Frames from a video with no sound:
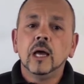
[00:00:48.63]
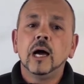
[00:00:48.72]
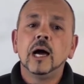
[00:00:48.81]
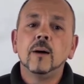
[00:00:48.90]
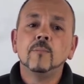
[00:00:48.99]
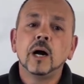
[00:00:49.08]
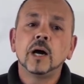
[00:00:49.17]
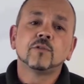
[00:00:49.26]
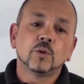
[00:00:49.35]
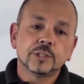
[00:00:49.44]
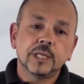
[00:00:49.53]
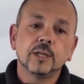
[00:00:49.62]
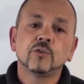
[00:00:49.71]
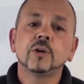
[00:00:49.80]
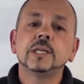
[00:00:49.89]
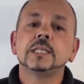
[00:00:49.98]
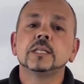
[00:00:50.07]
And of course, it
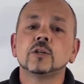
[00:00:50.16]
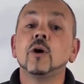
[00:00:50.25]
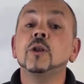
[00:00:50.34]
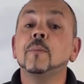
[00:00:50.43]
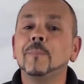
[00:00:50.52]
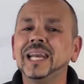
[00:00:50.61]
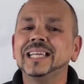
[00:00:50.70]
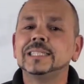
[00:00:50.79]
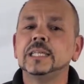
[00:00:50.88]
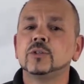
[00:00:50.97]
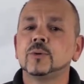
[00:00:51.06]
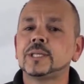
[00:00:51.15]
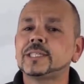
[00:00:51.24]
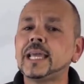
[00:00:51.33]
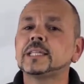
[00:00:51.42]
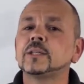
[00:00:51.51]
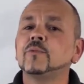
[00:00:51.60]
increases our own ability to
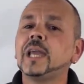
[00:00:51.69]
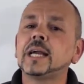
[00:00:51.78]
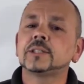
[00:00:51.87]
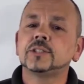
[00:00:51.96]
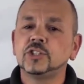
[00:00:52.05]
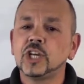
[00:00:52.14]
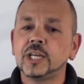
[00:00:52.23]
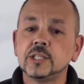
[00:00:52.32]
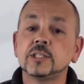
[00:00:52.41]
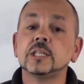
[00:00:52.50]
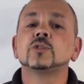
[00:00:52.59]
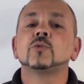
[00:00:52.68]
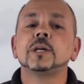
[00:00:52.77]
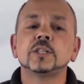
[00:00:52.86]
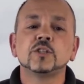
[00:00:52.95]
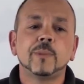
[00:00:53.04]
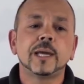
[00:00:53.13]
assess and react to the changing
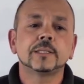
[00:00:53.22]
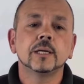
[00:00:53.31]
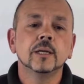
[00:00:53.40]
situations better.